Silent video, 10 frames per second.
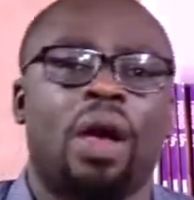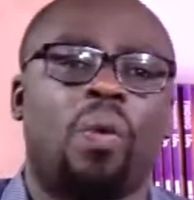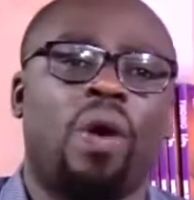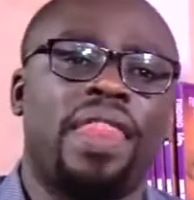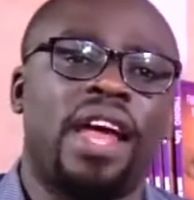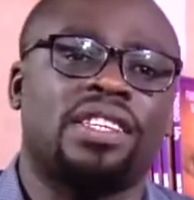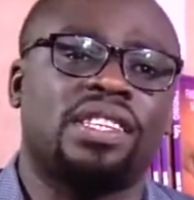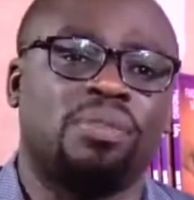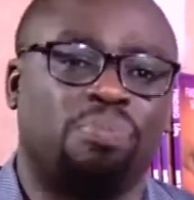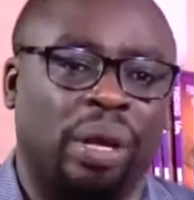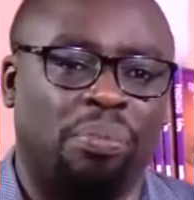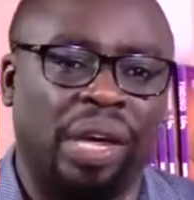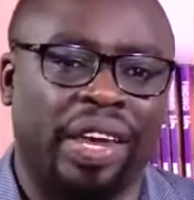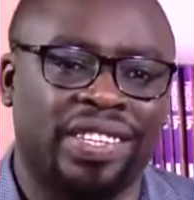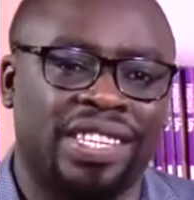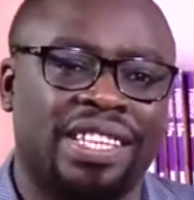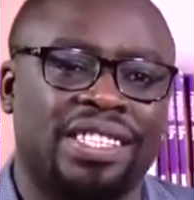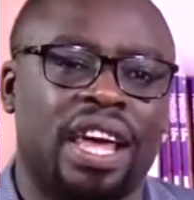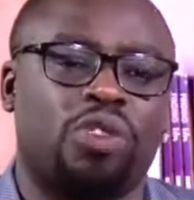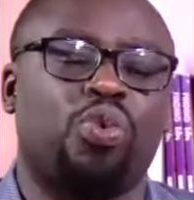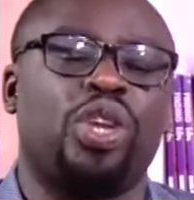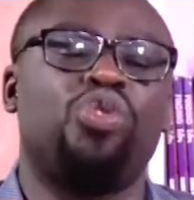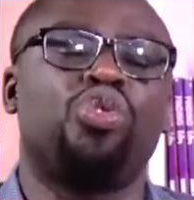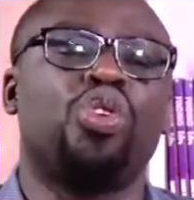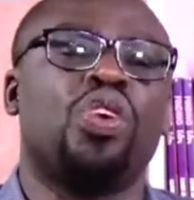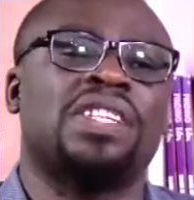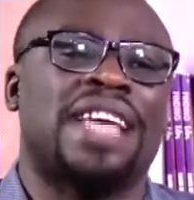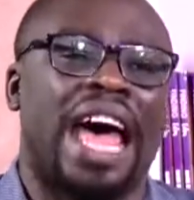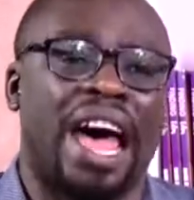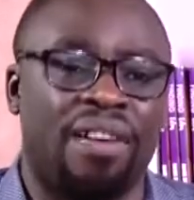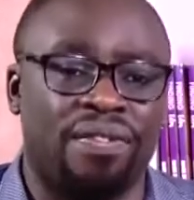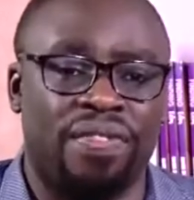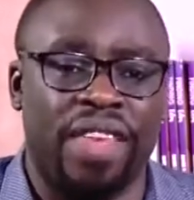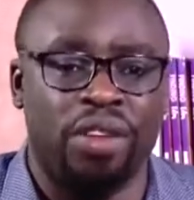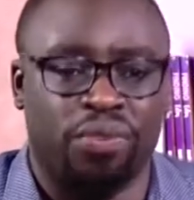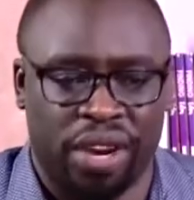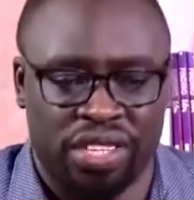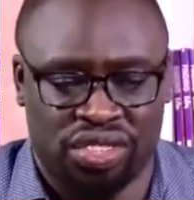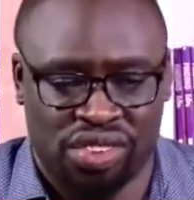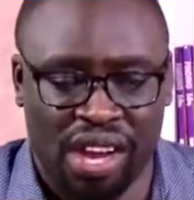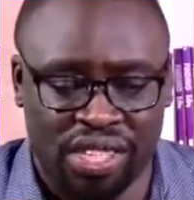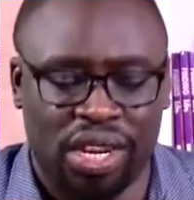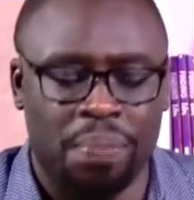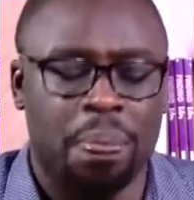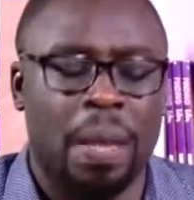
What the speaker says: What that simply means is that we do not have the infrastructure